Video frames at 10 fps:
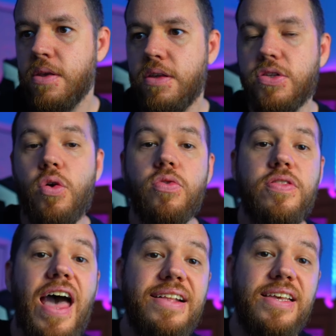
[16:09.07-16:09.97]
So
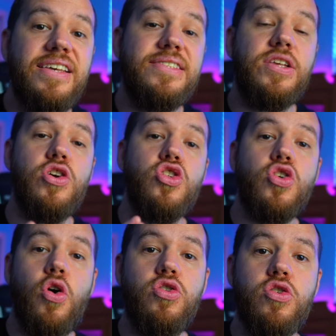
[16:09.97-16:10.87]
that is to
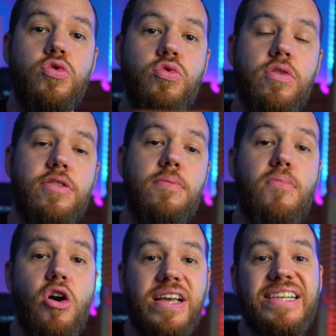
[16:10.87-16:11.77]
show you the
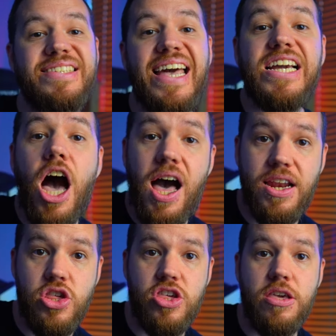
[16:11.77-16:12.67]
market
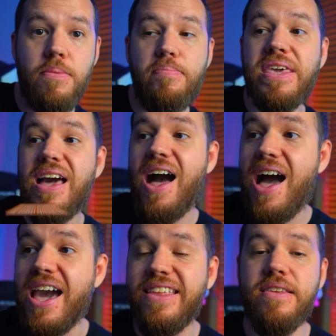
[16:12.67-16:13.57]
psychology
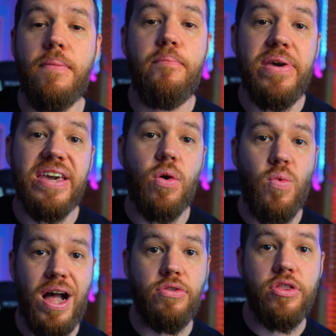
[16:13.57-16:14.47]
behind big
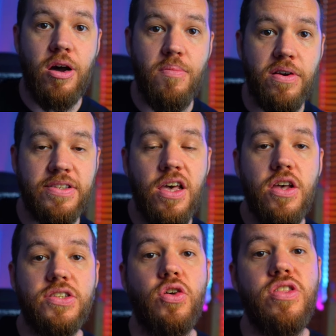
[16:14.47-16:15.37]
round numbers.
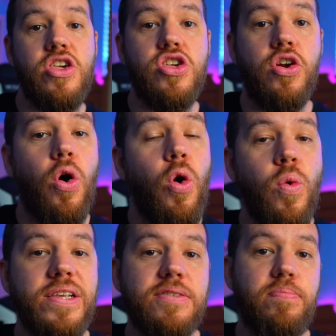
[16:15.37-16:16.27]
So this should
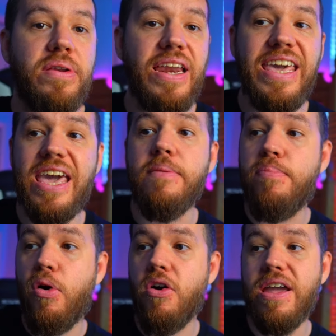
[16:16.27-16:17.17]
always play a
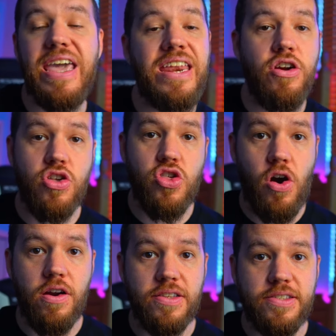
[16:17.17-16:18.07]
part in your
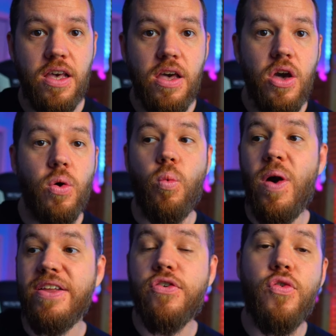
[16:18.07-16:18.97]
charts
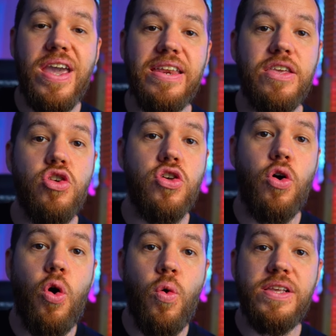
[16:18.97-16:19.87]
when trading. You should
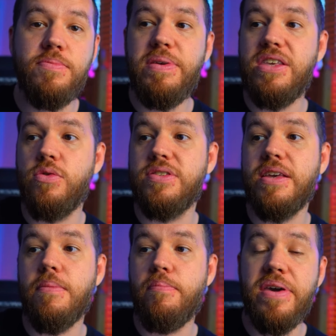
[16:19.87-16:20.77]
always be
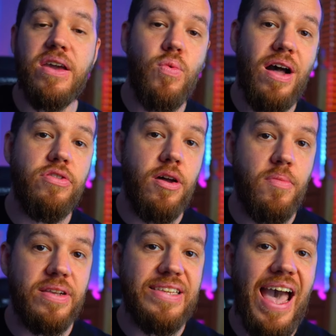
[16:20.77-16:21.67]
using big round
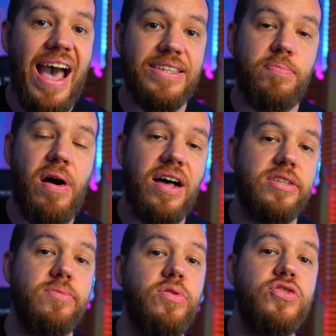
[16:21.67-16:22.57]
numbers as
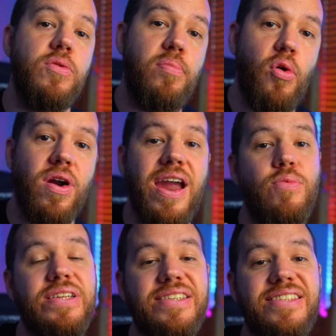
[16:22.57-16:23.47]
possible support and
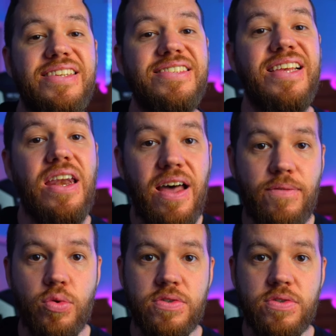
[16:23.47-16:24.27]
resistance levels.